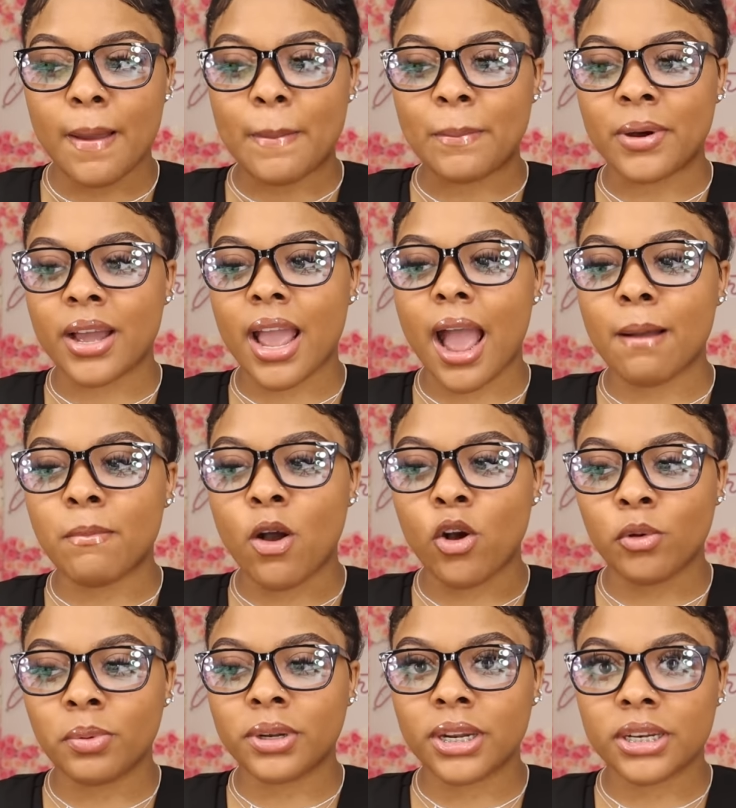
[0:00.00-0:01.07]
But I'm
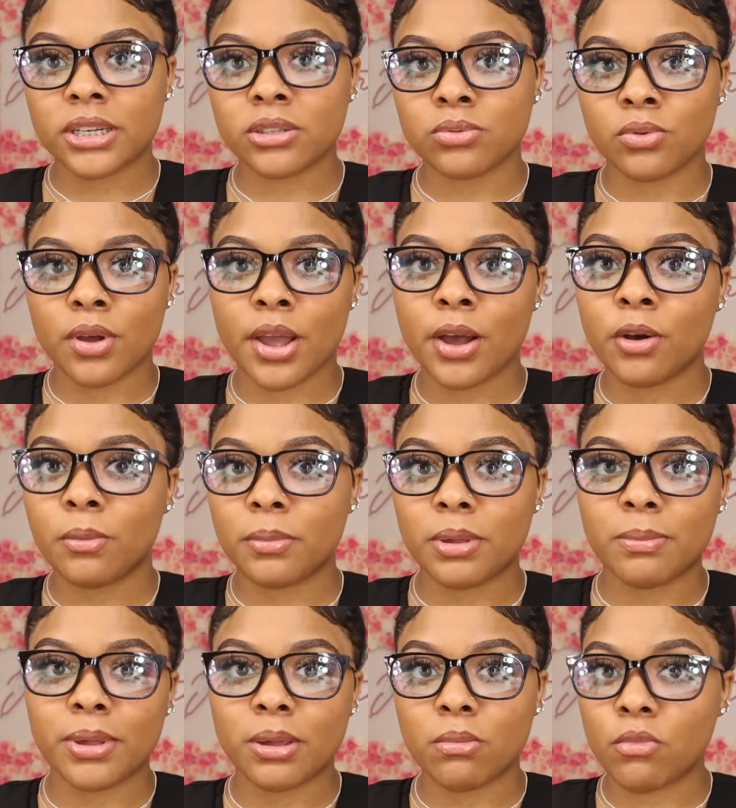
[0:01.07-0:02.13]
hoping that this will help me
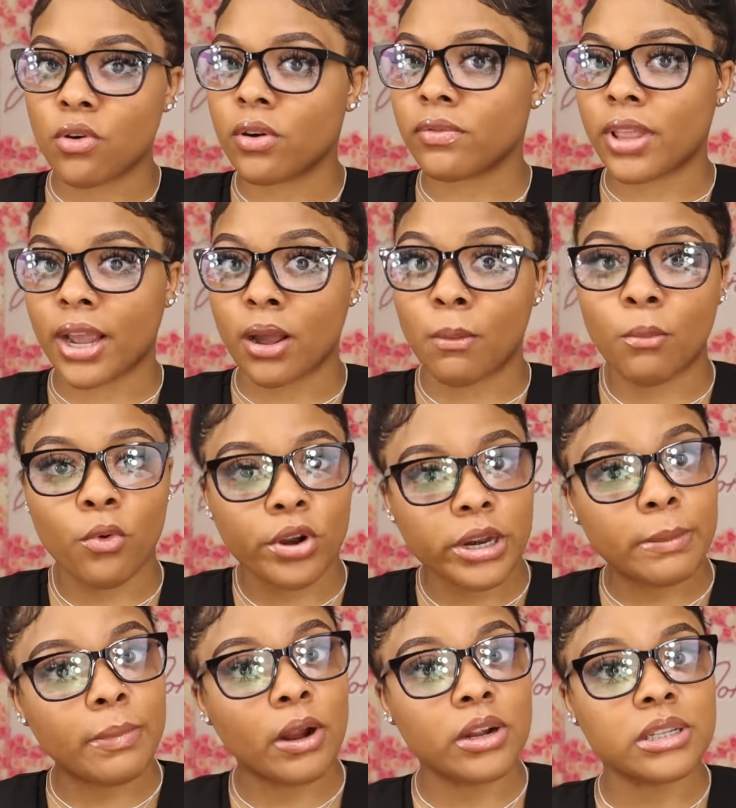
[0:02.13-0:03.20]
be more of like a
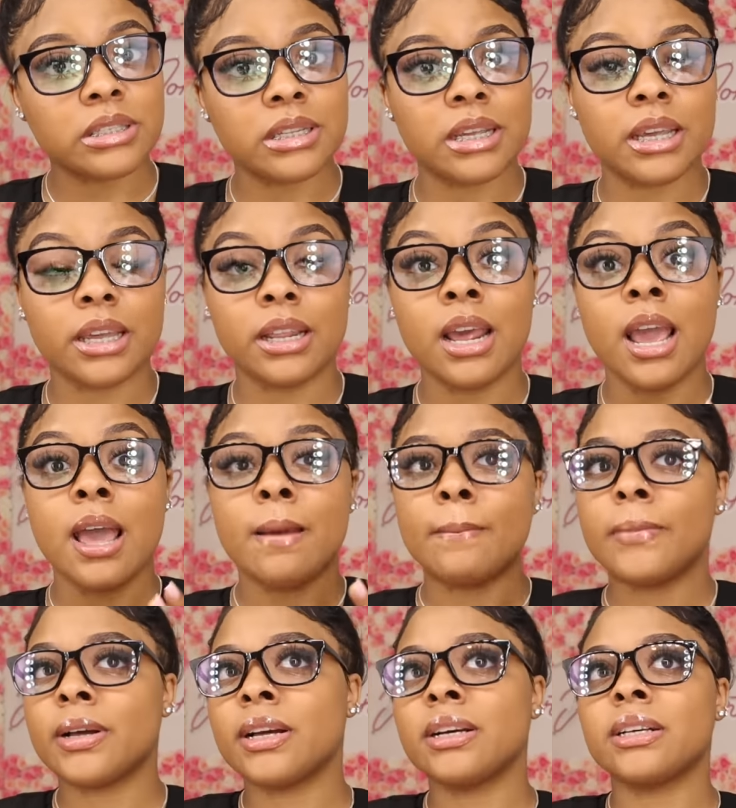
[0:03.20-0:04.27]
morning person,
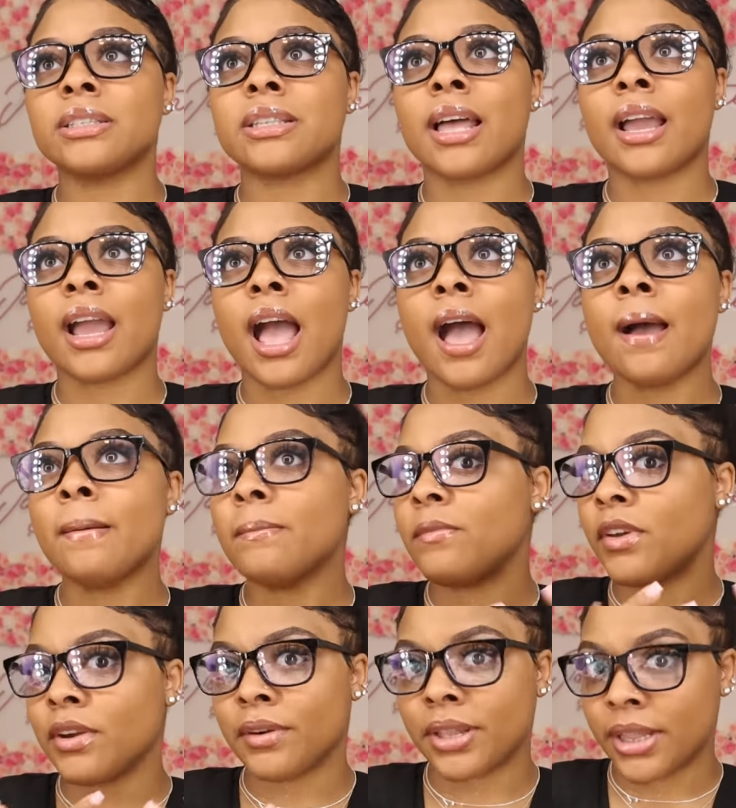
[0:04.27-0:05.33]
because like I'm very